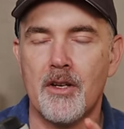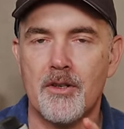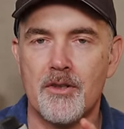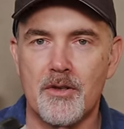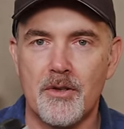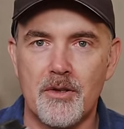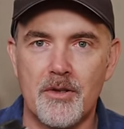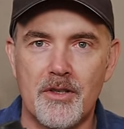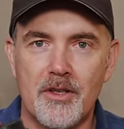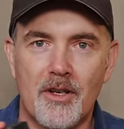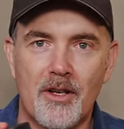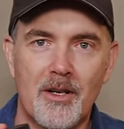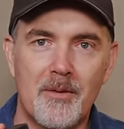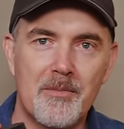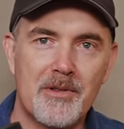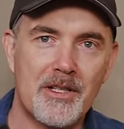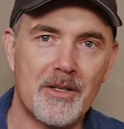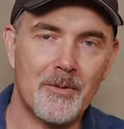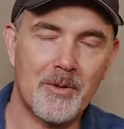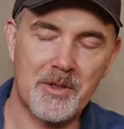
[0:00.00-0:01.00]
two
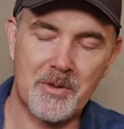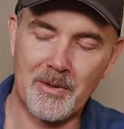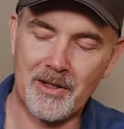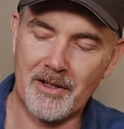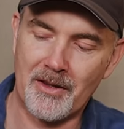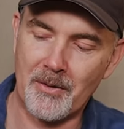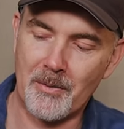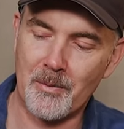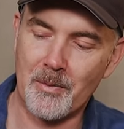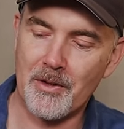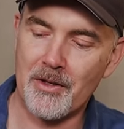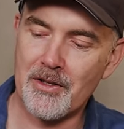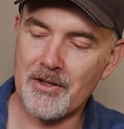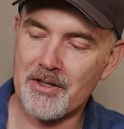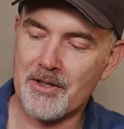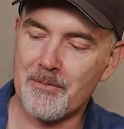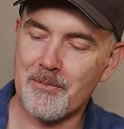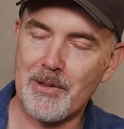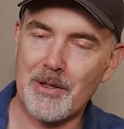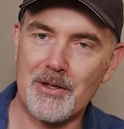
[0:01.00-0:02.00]
times, and it was one of the
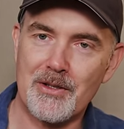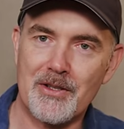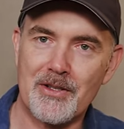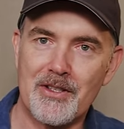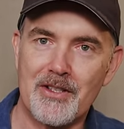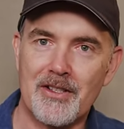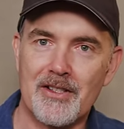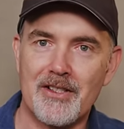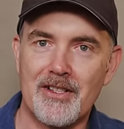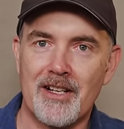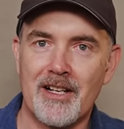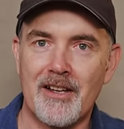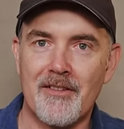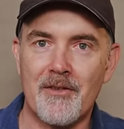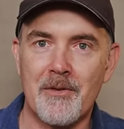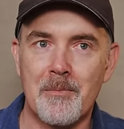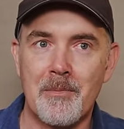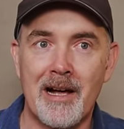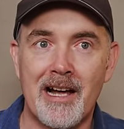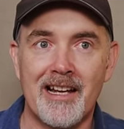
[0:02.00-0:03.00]
worst purchases I
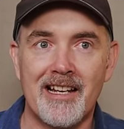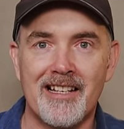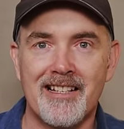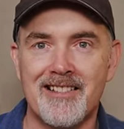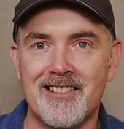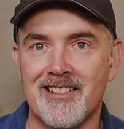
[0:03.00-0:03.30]
ever made.